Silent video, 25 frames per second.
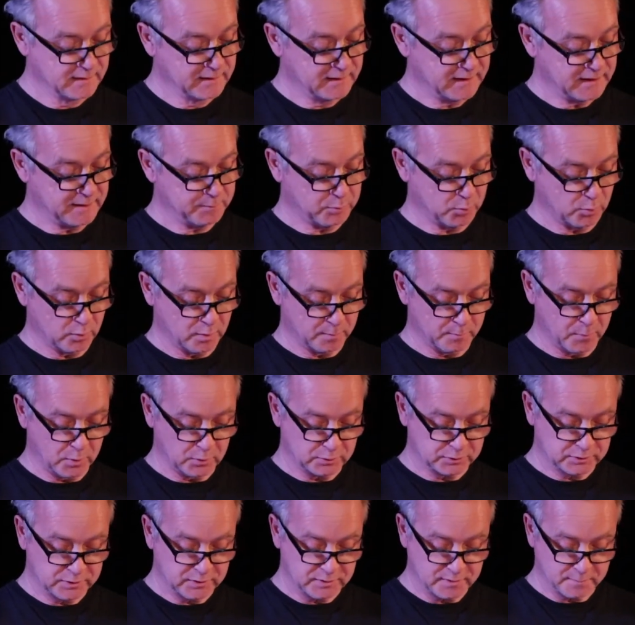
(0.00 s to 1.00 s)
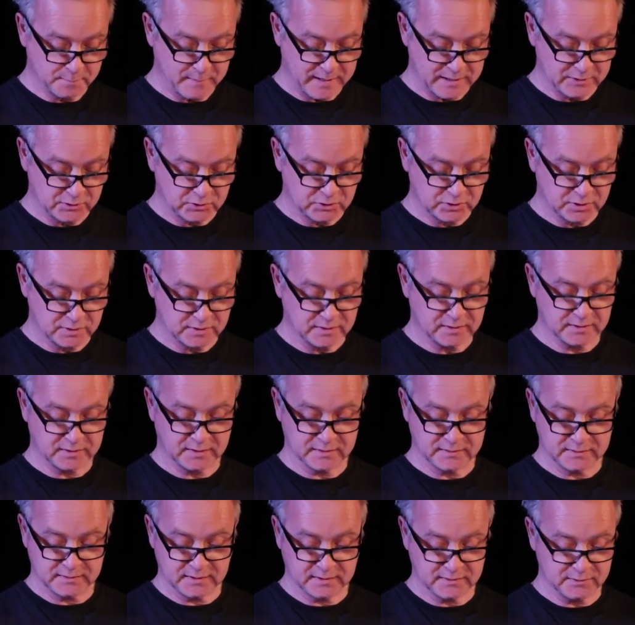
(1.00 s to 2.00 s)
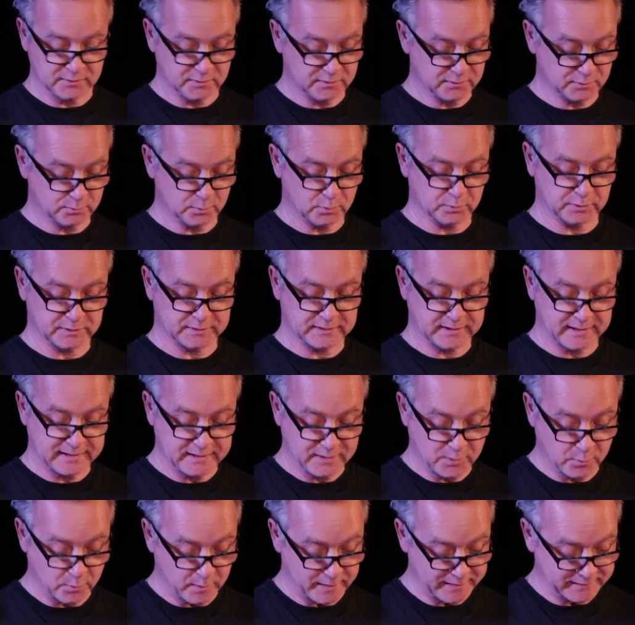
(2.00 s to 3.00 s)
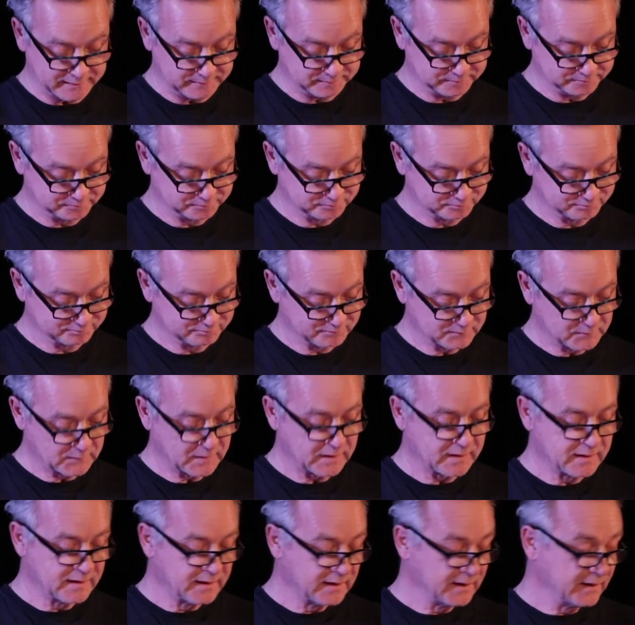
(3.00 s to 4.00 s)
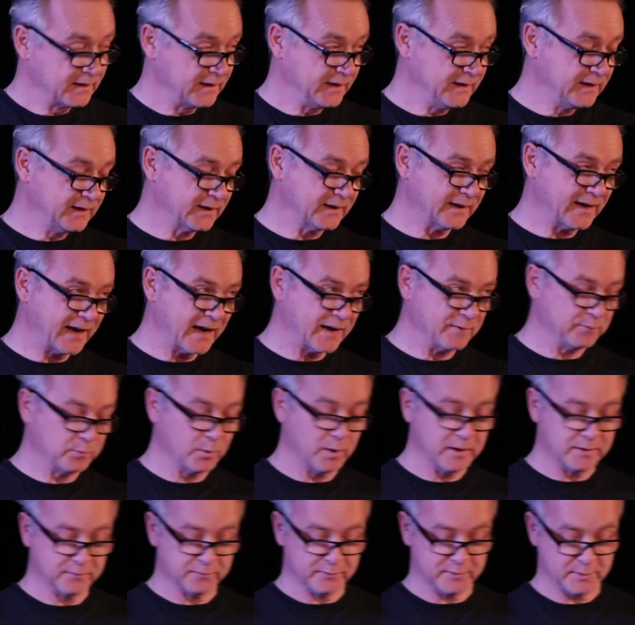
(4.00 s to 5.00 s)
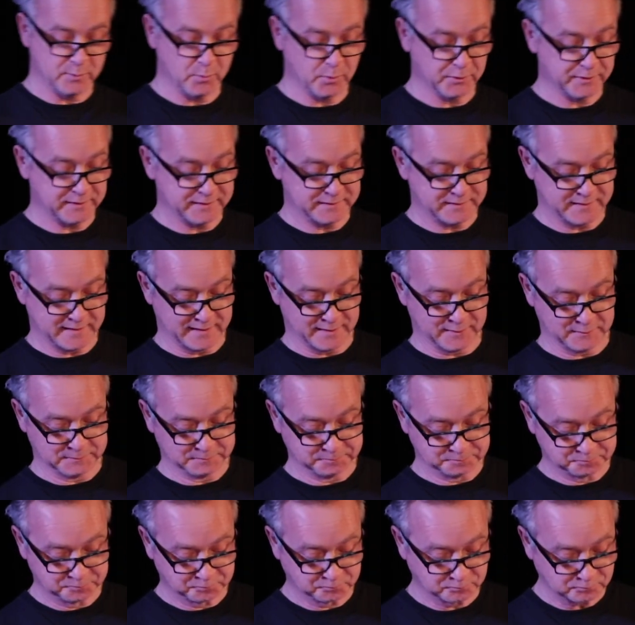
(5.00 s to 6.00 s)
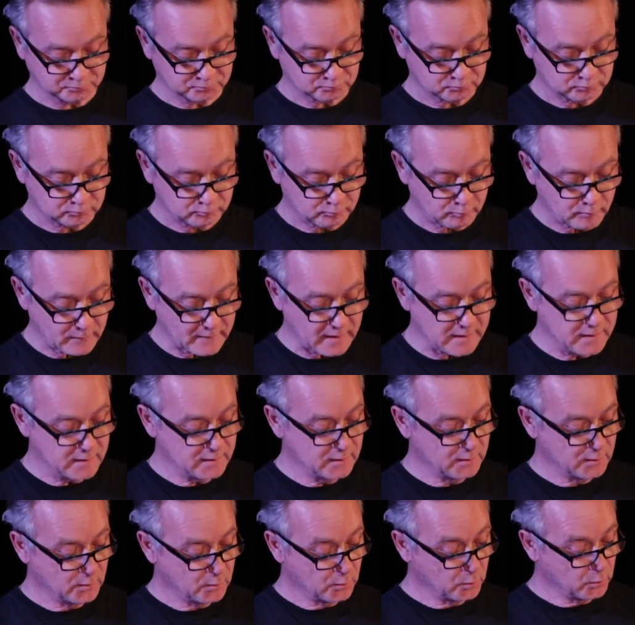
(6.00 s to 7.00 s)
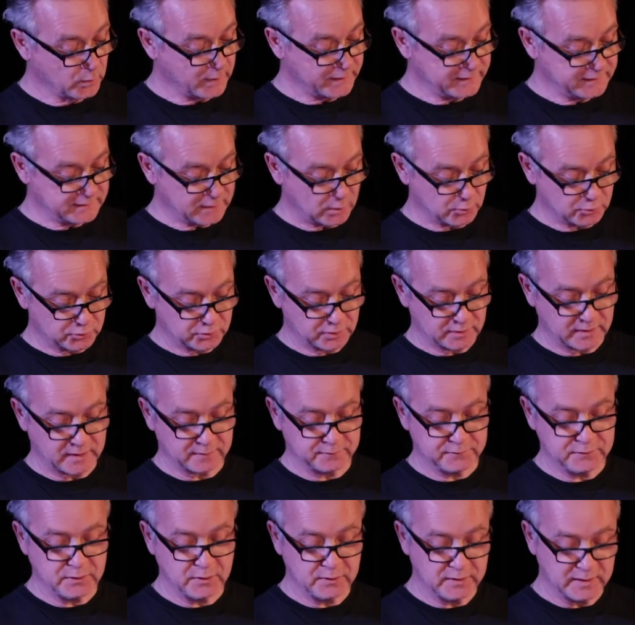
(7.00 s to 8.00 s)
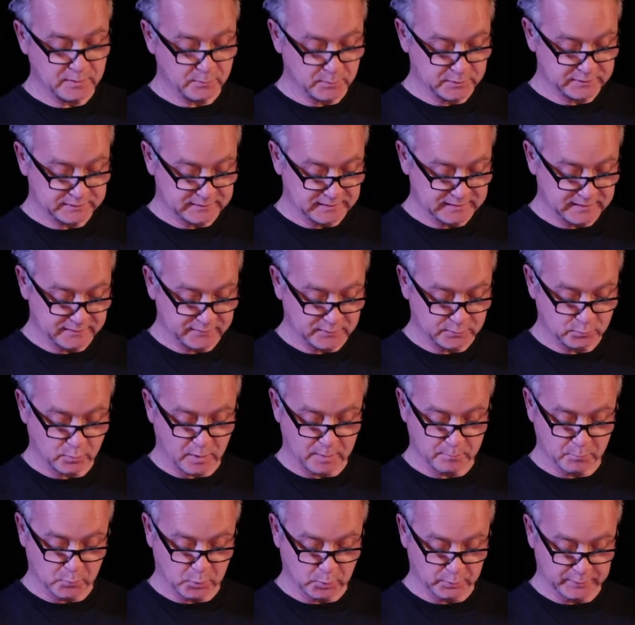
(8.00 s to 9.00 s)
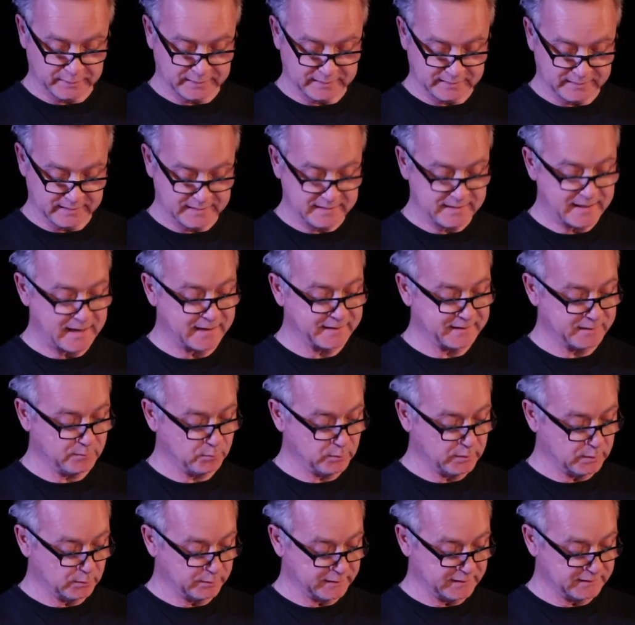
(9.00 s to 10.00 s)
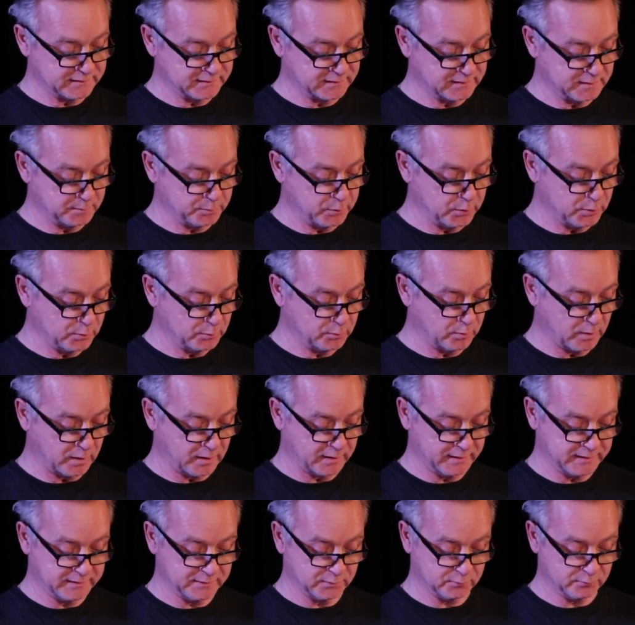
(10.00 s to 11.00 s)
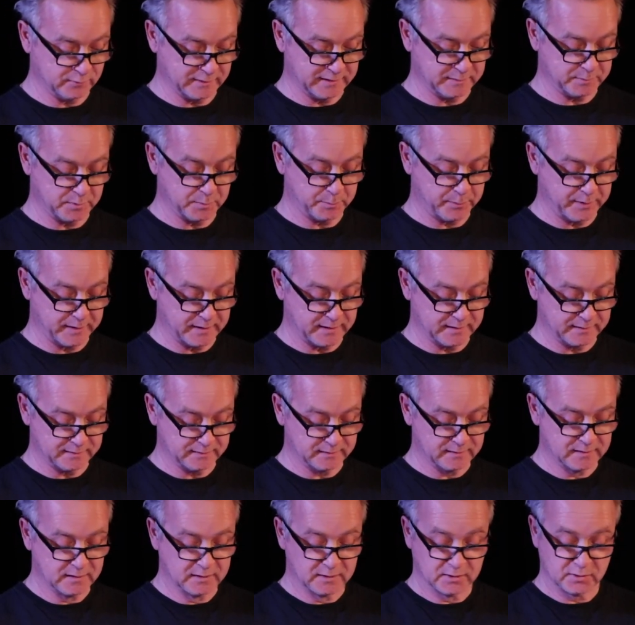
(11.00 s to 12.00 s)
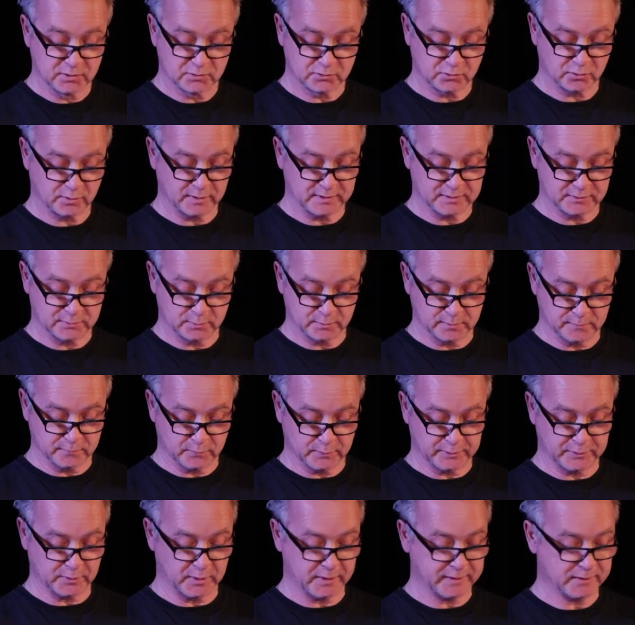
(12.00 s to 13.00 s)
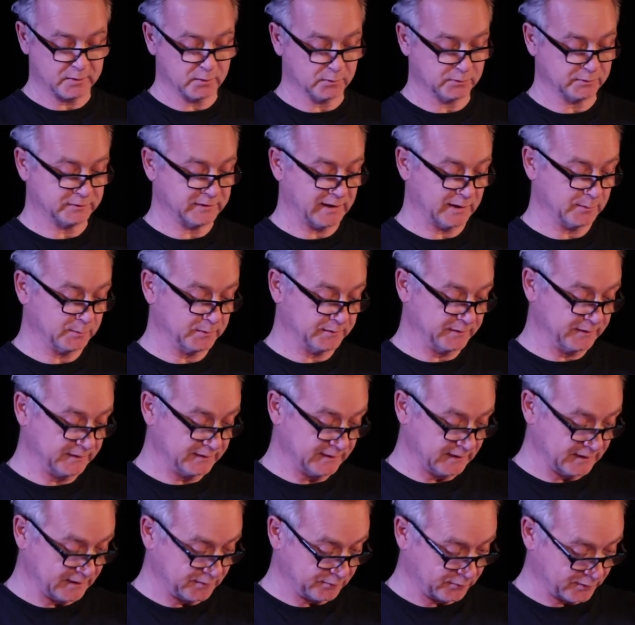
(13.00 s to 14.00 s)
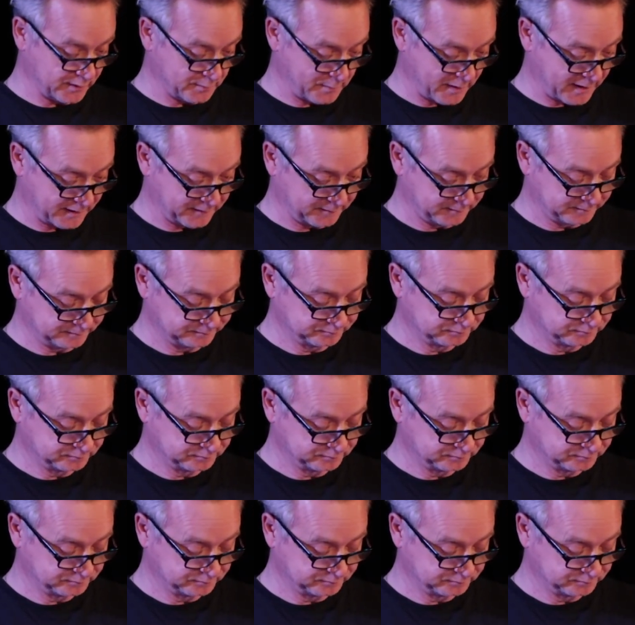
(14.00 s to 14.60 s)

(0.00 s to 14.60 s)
He bought a mock Tudor mansion and continued to order takeaway. He could have whatever he wanted now. When the ultralove unit was delivered one morning, he had it wheeled into the boudoir he'd already prepared, trying to avoid eye contact with the delivery man.